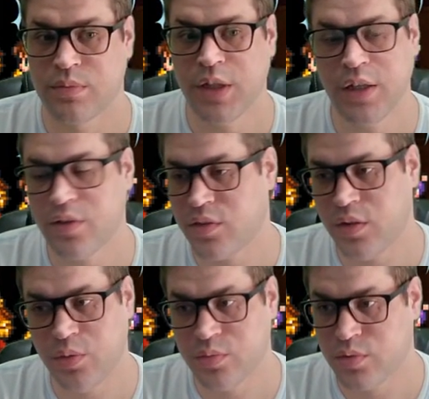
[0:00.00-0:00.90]
But
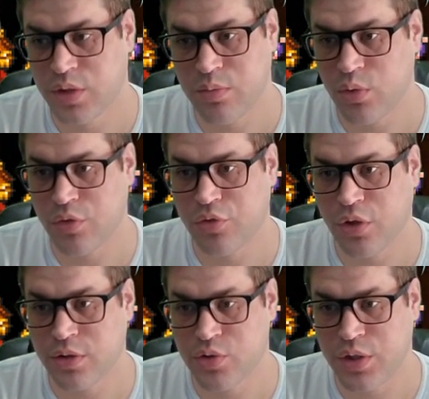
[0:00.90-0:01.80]
still, we can bring
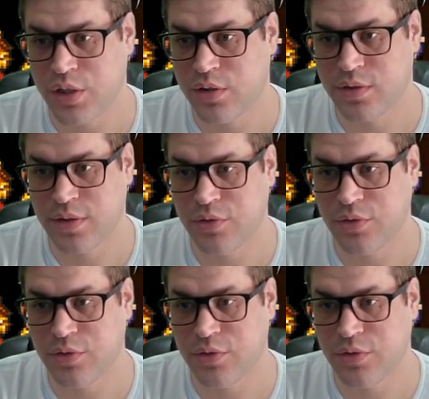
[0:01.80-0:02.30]
four trainings.